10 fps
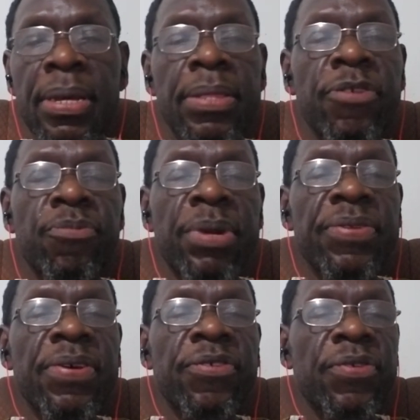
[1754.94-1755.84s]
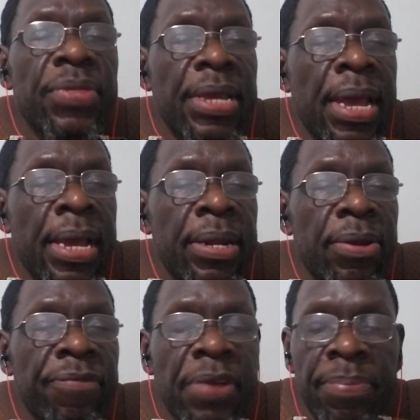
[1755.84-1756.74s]
This brings us to the end
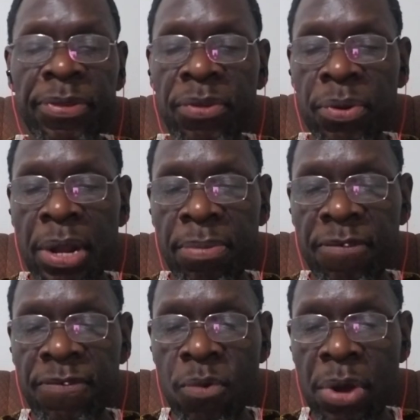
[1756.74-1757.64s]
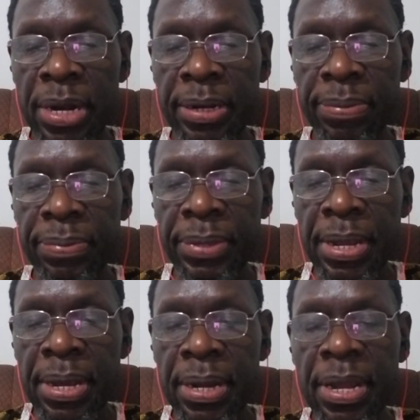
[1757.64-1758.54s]
of episode number 4.
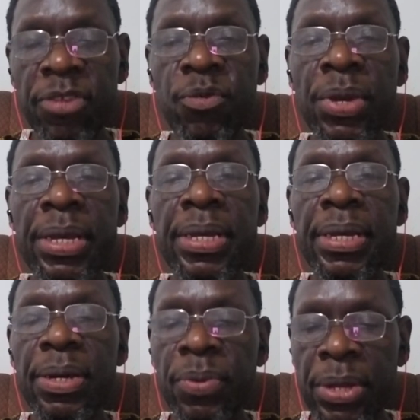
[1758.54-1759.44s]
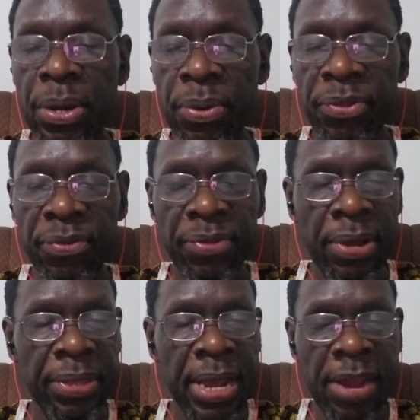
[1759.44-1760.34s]
Next week, we go to South
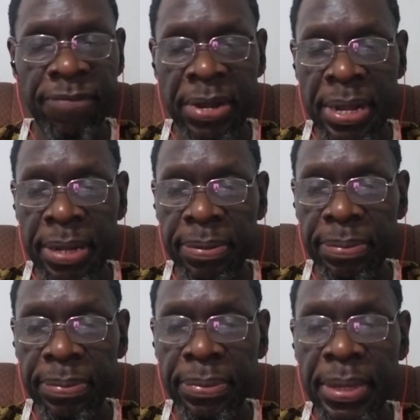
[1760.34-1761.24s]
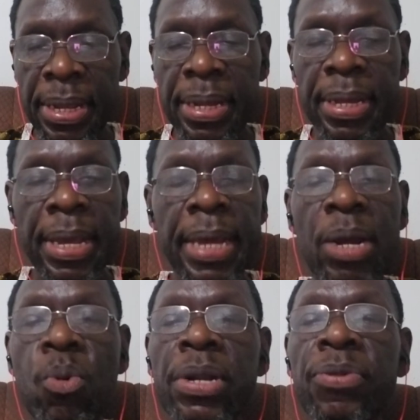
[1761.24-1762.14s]
Africa. And I
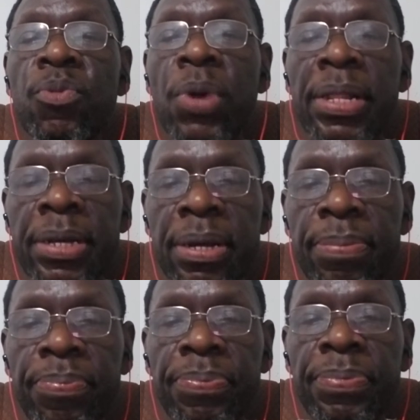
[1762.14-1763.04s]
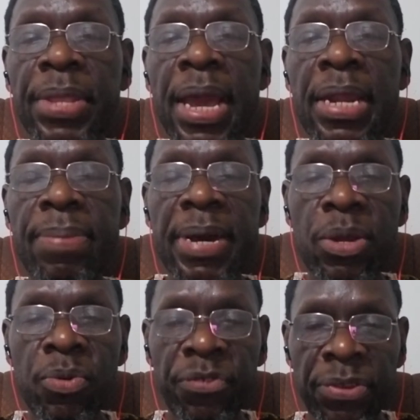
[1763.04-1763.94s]
want to welcome anybody
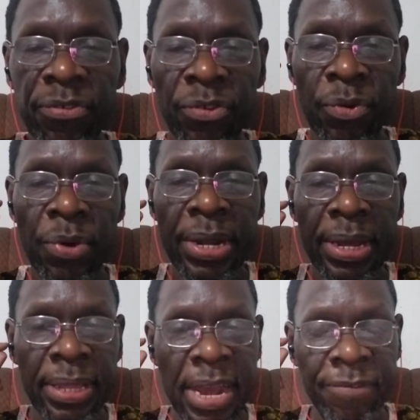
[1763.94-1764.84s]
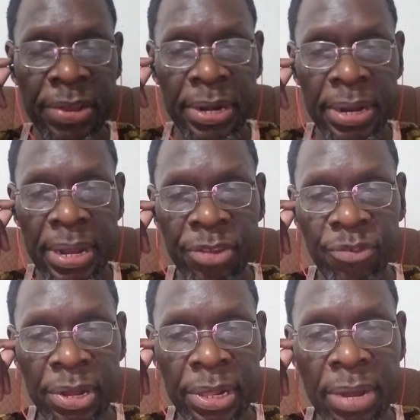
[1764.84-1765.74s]
who's just joining the African History
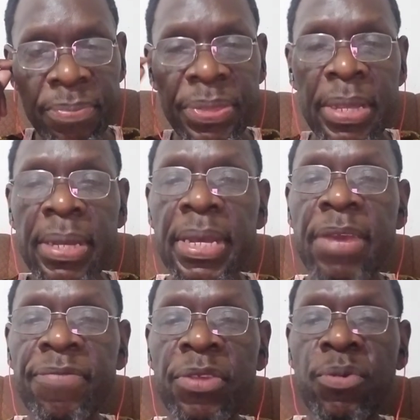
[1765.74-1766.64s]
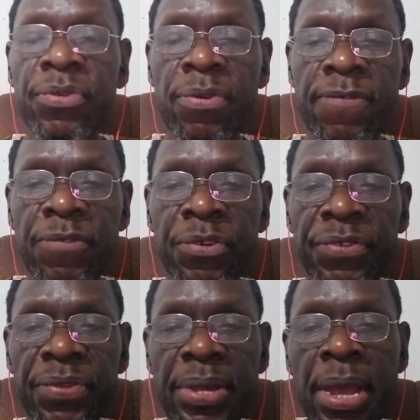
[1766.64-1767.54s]
Club. If this was your
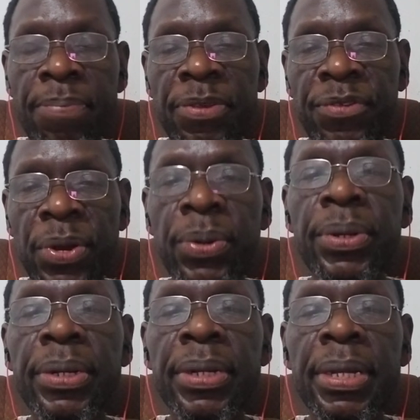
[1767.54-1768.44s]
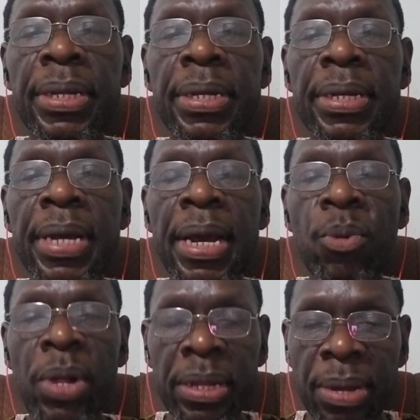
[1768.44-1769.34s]
first episode, I
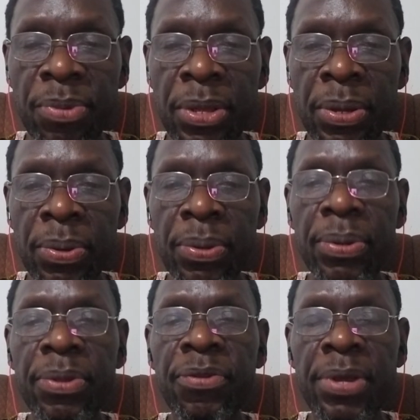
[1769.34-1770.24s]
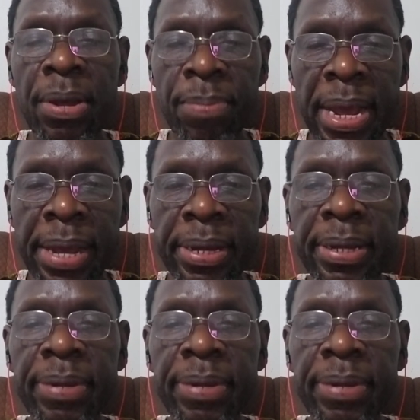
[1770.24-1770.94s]
welcome you to come back